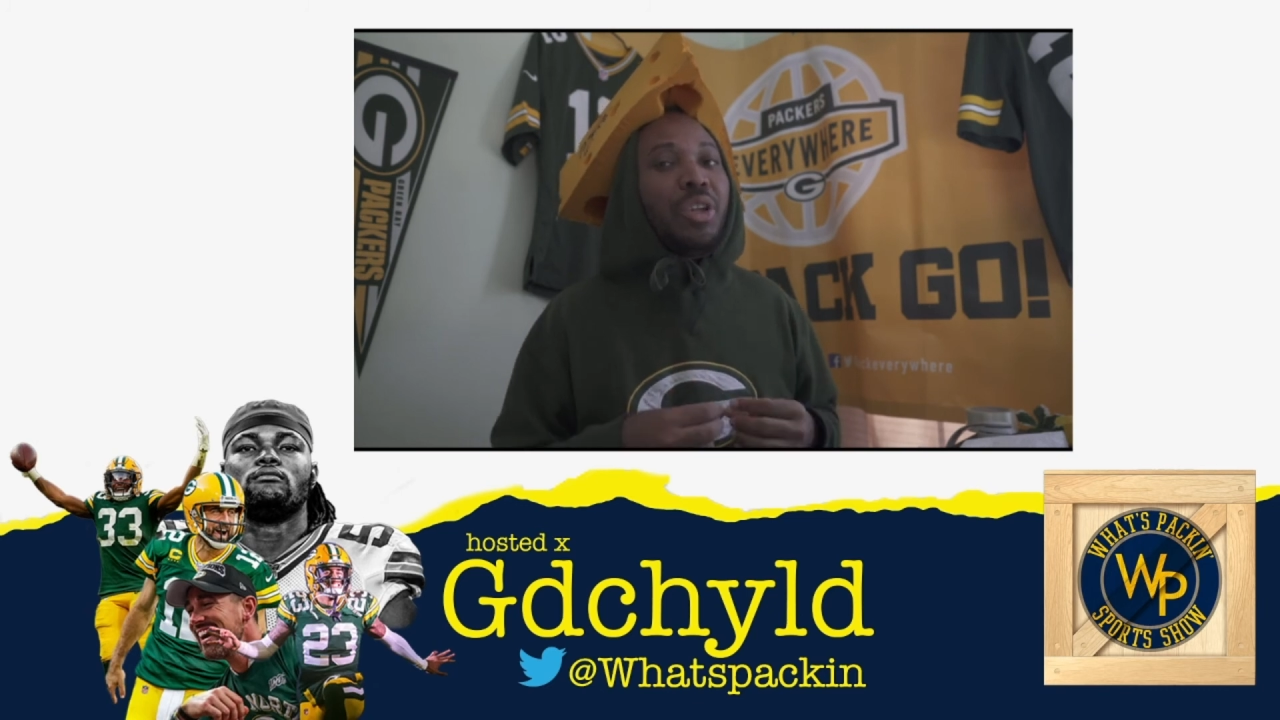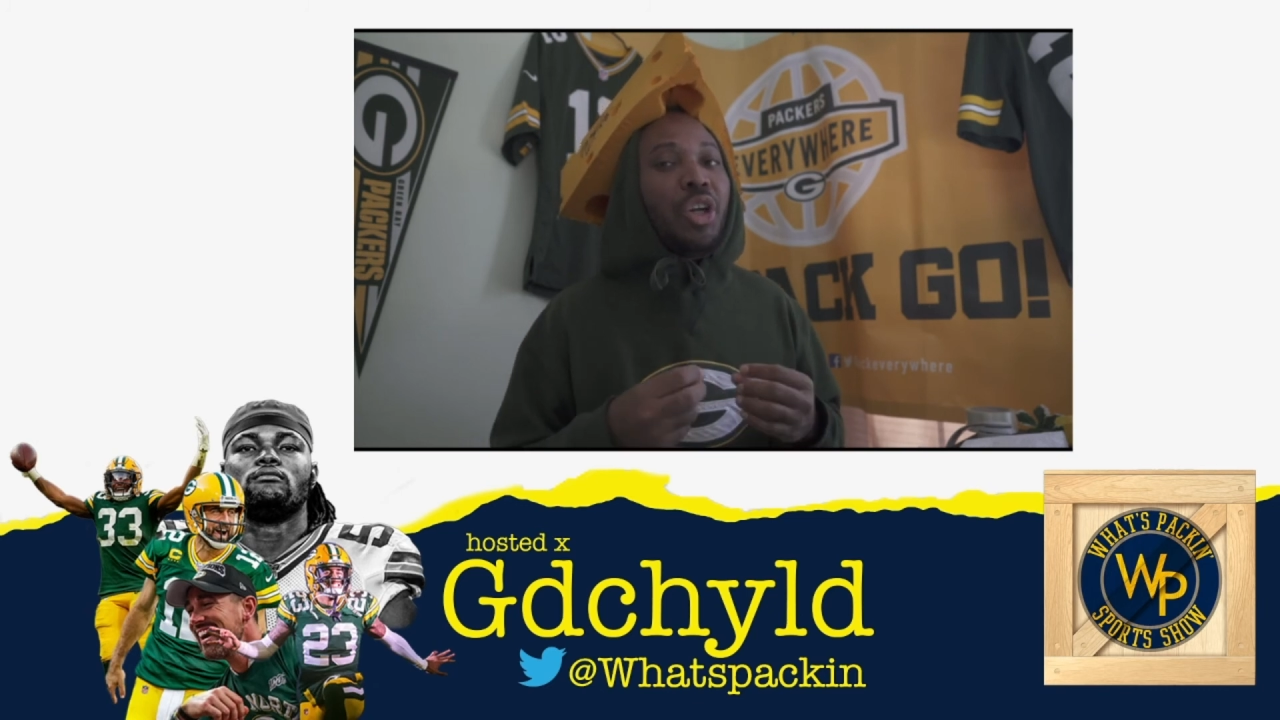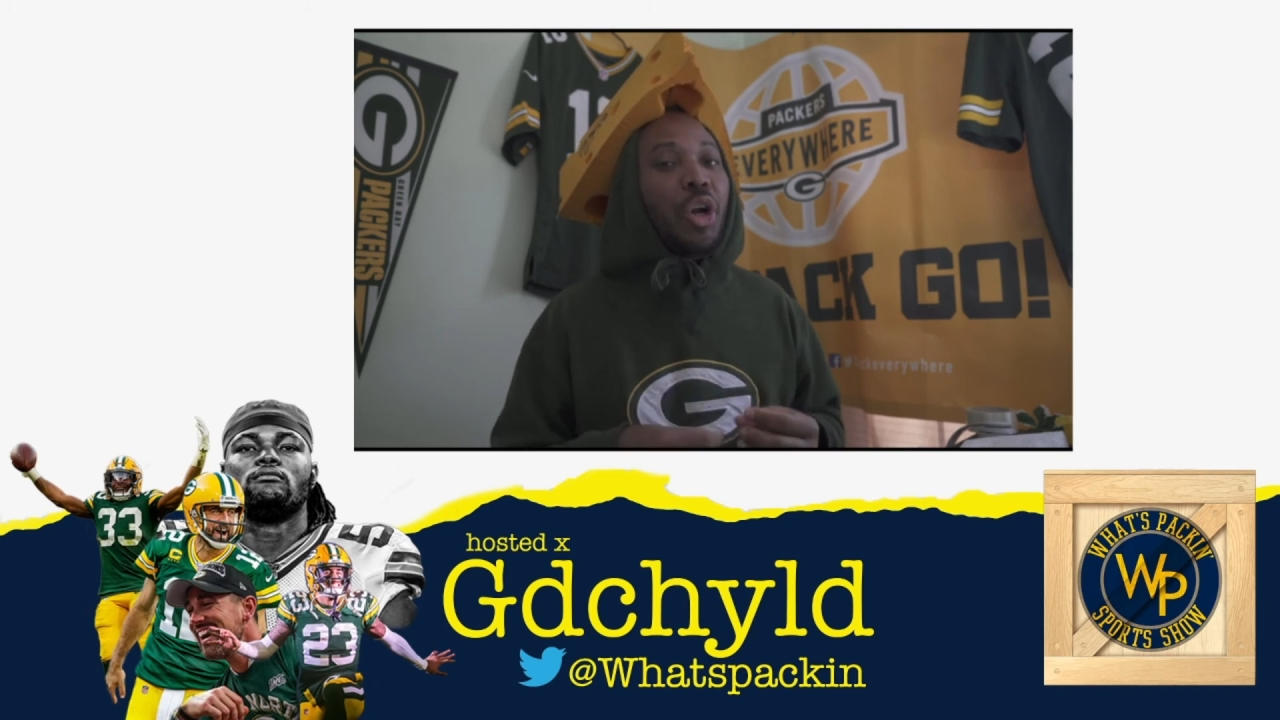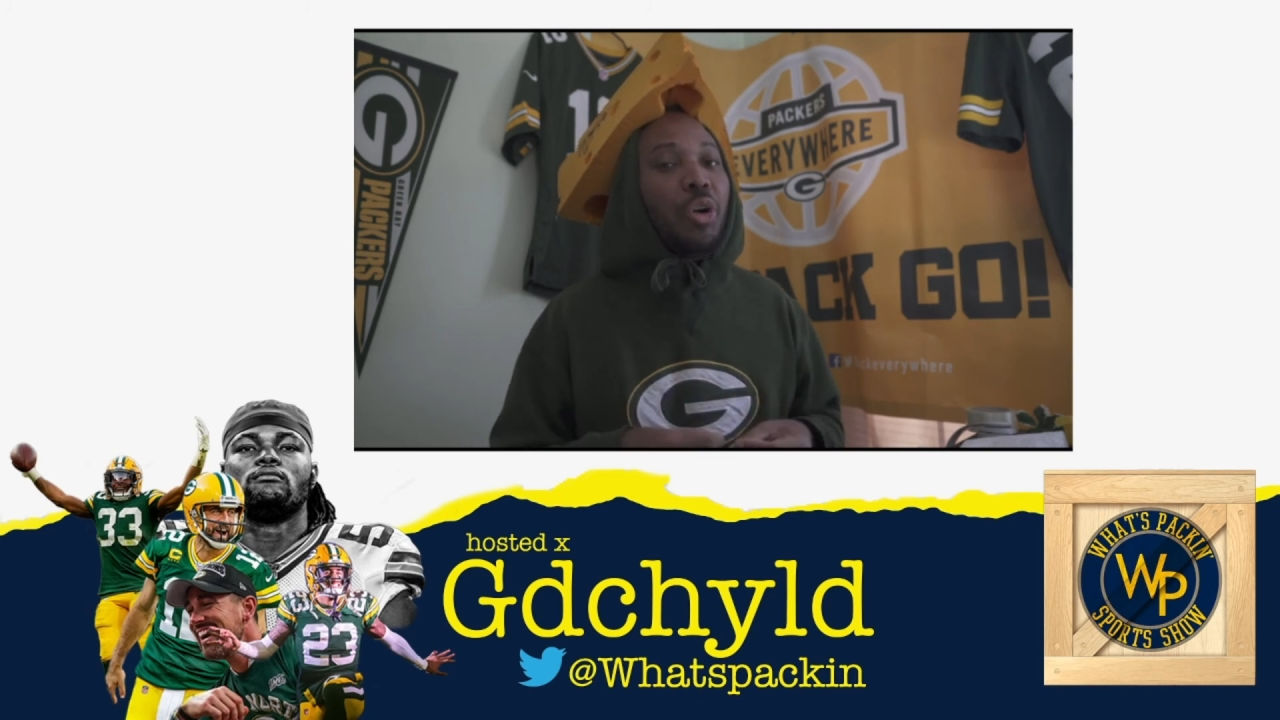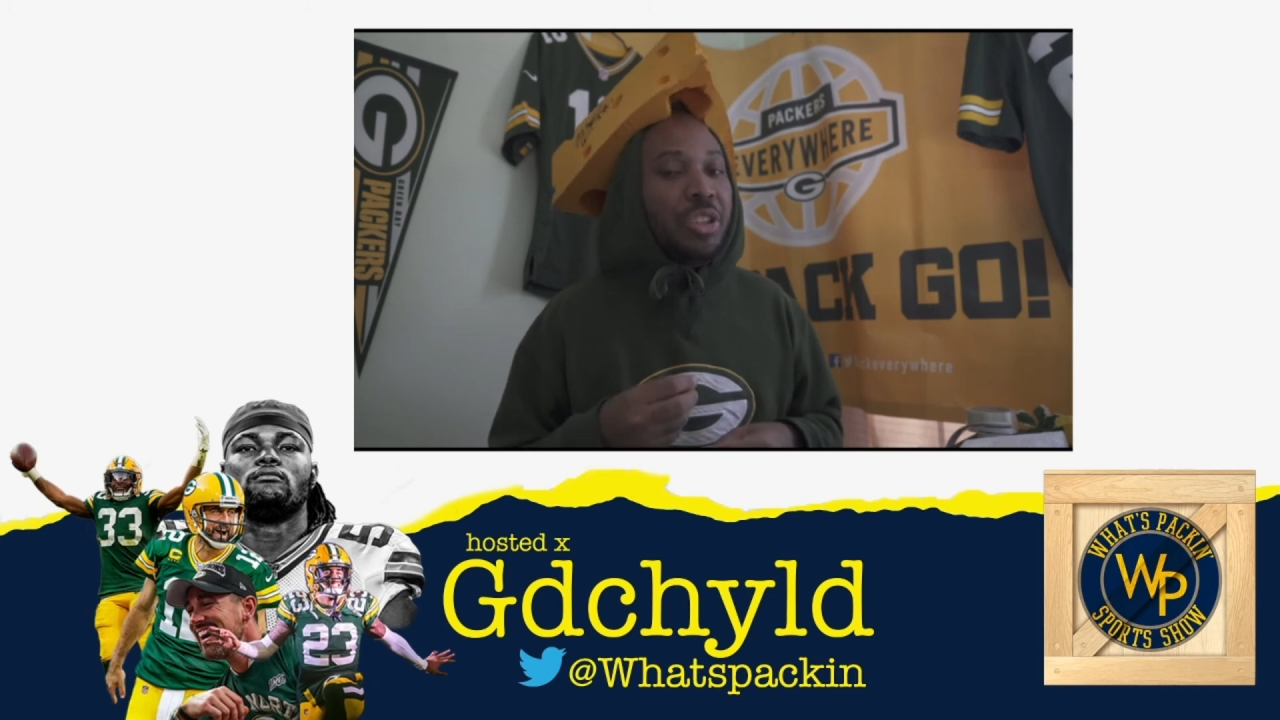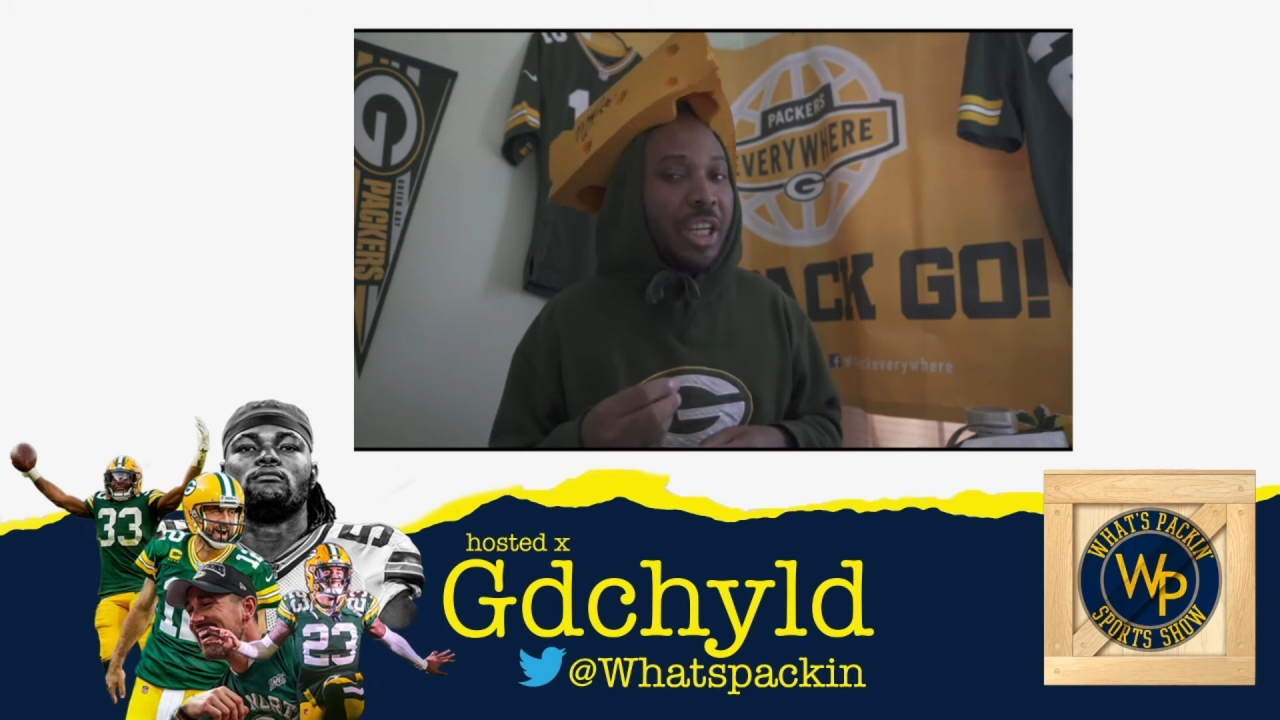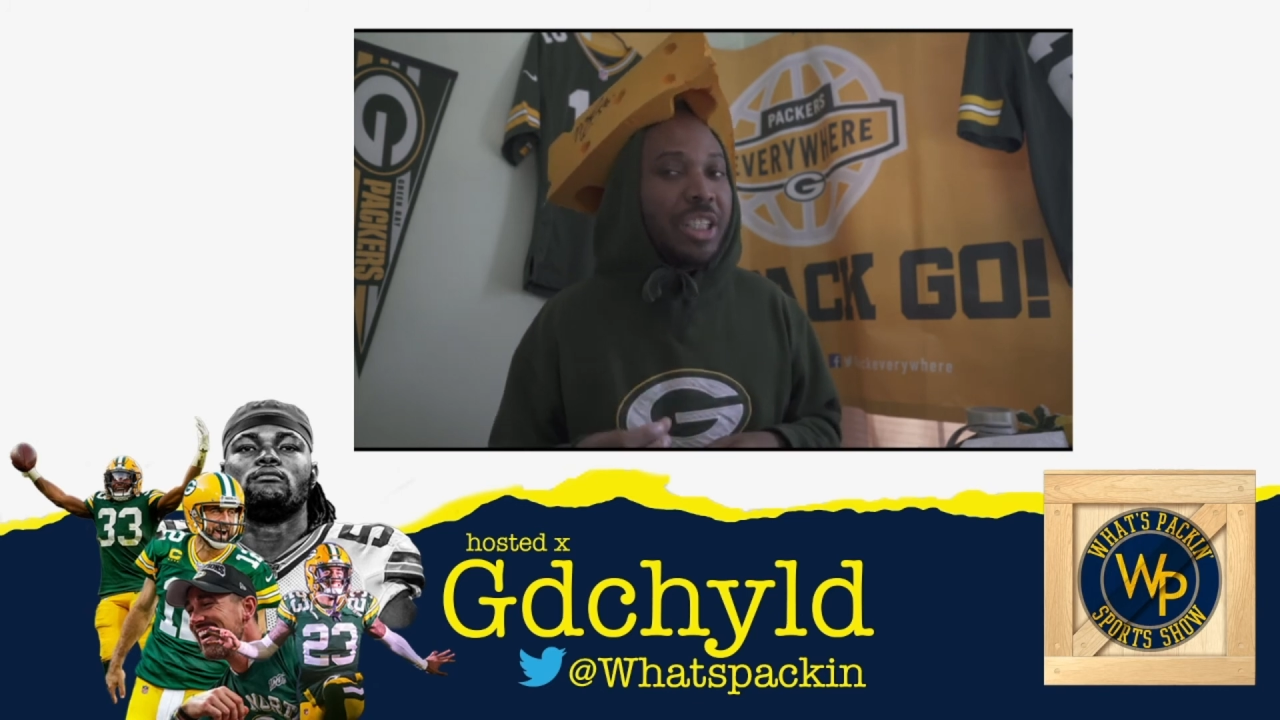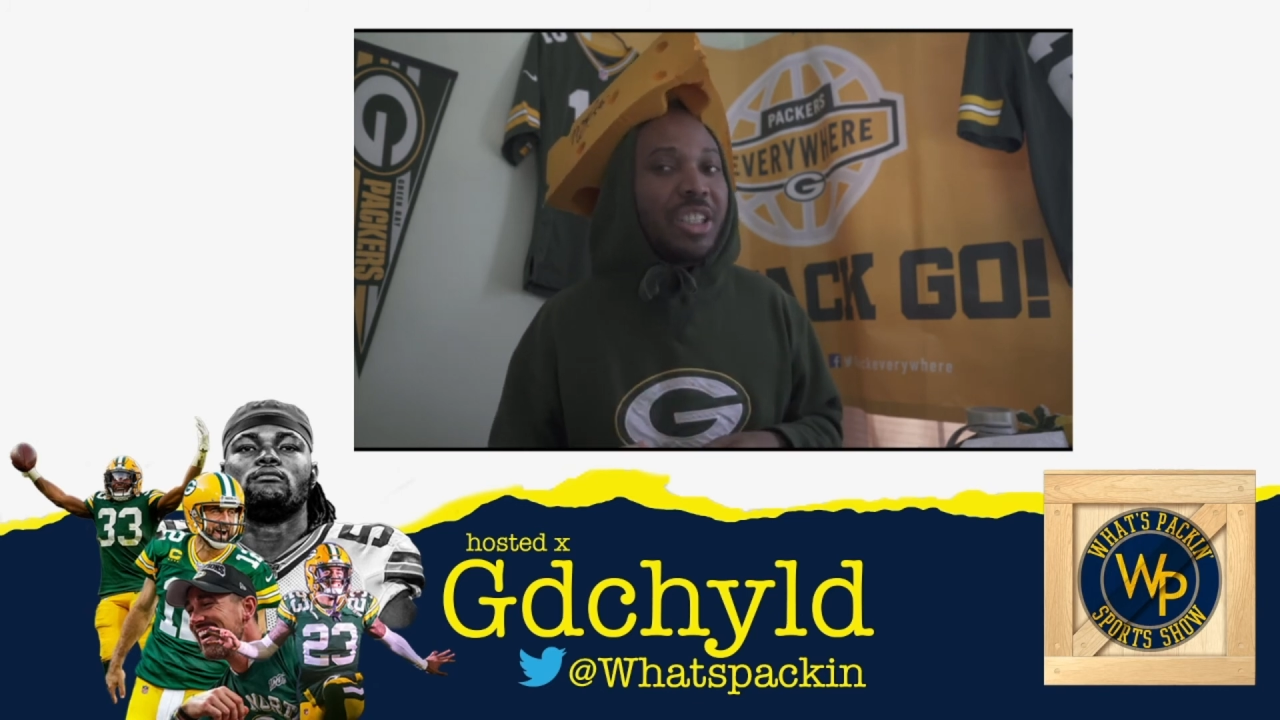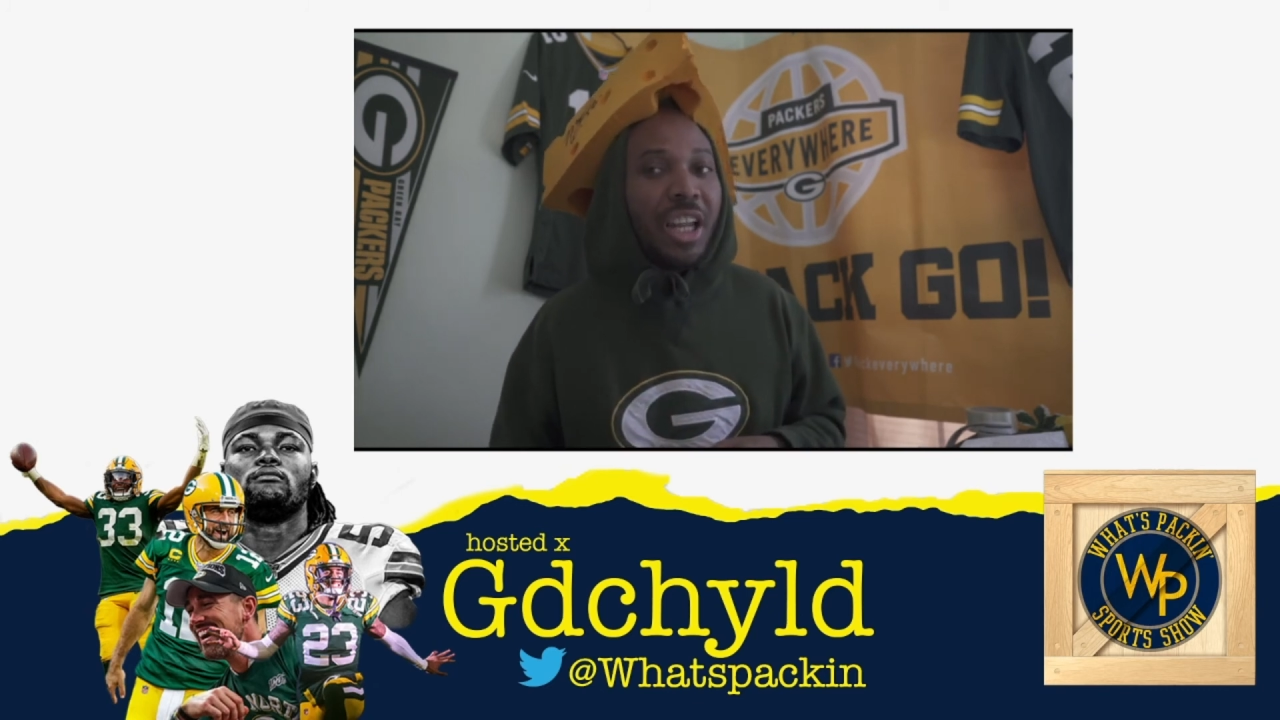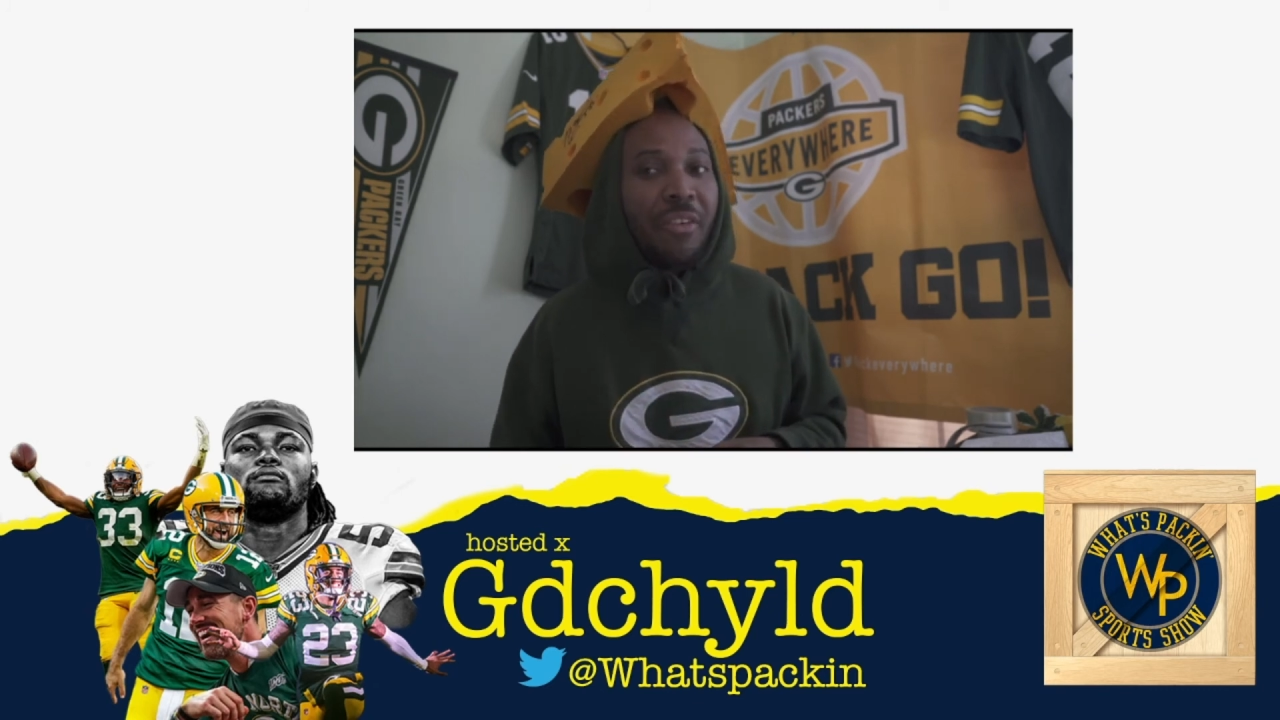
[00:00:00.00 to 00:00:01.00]

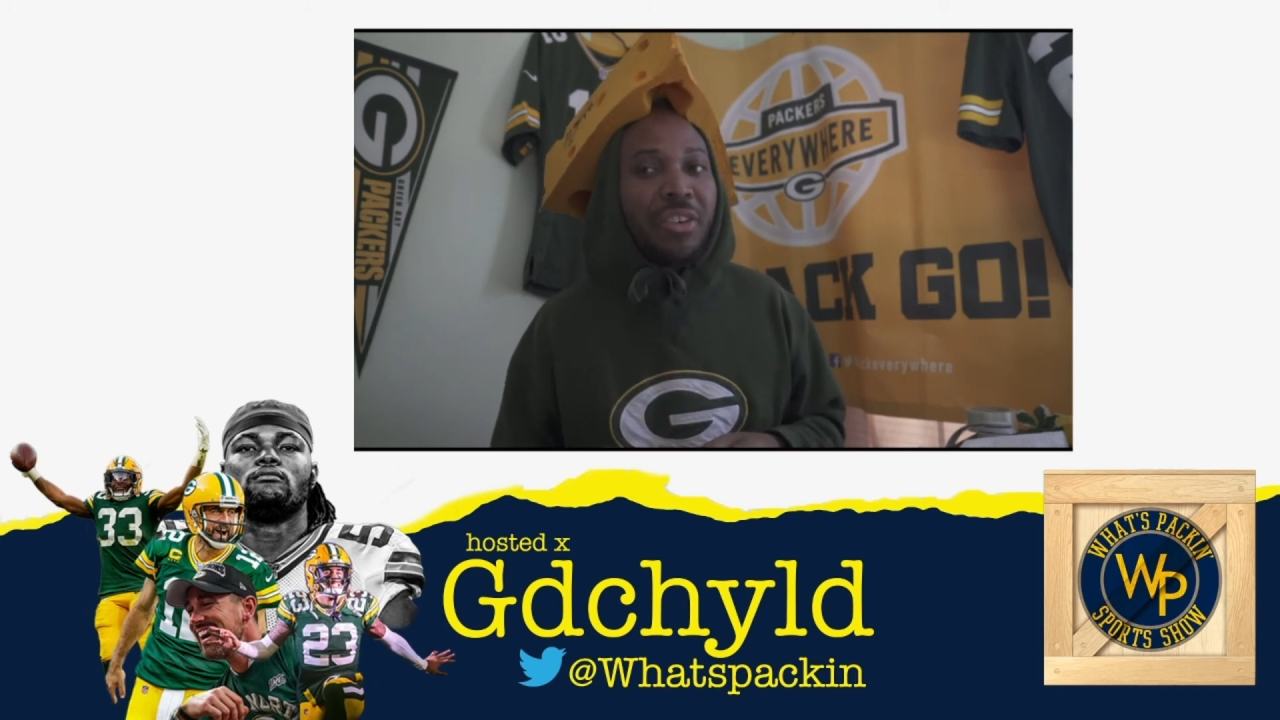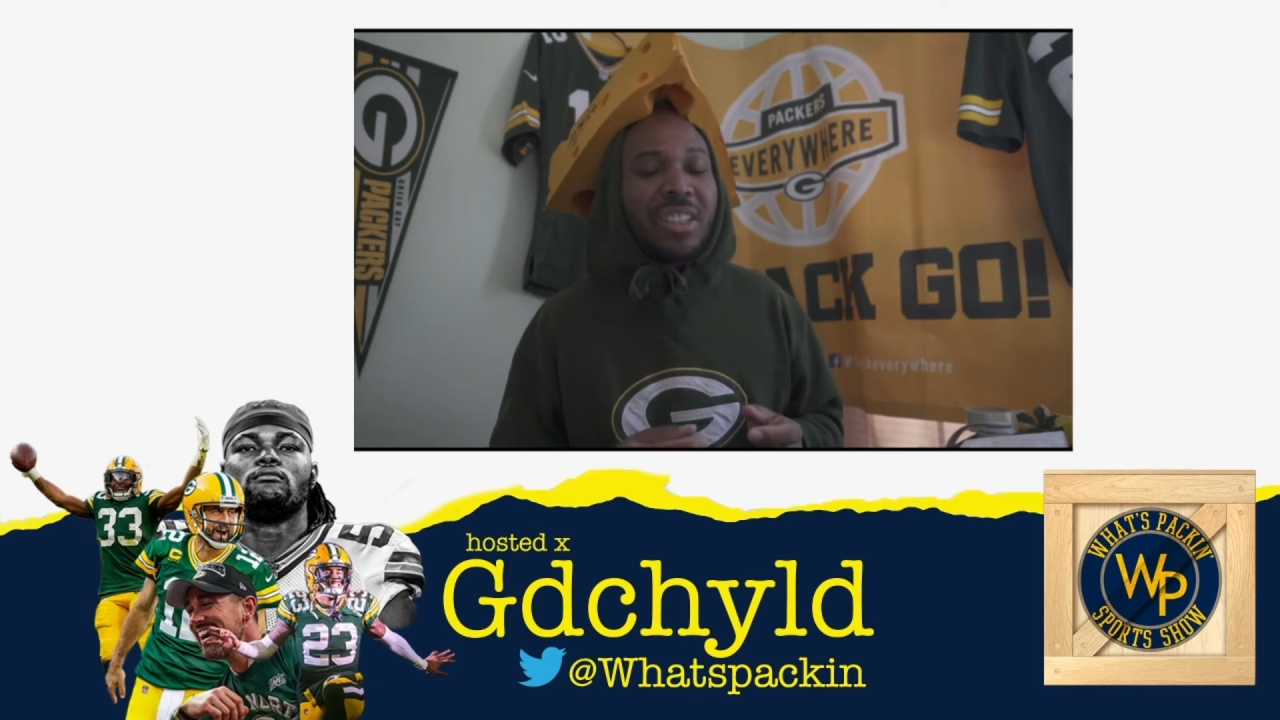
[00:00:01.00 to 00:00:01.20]
negotiation leverage